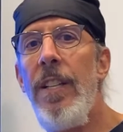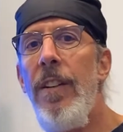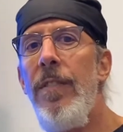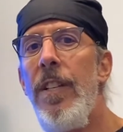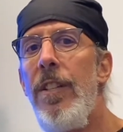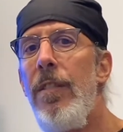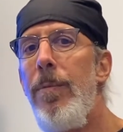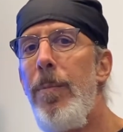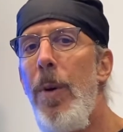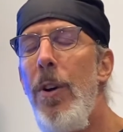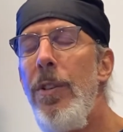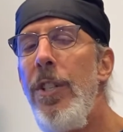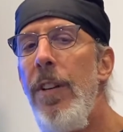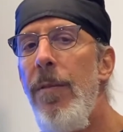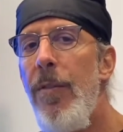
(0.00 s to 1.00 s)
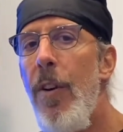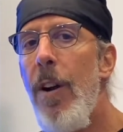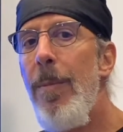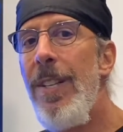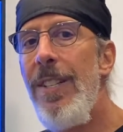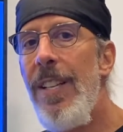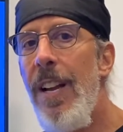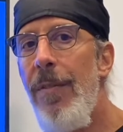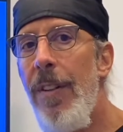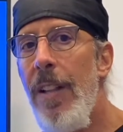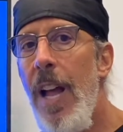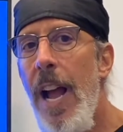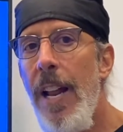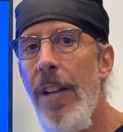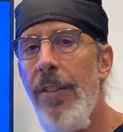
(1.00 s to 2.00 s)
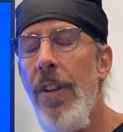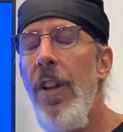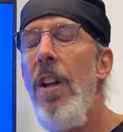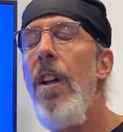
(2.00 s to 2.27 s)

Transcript: of this form encephalitis.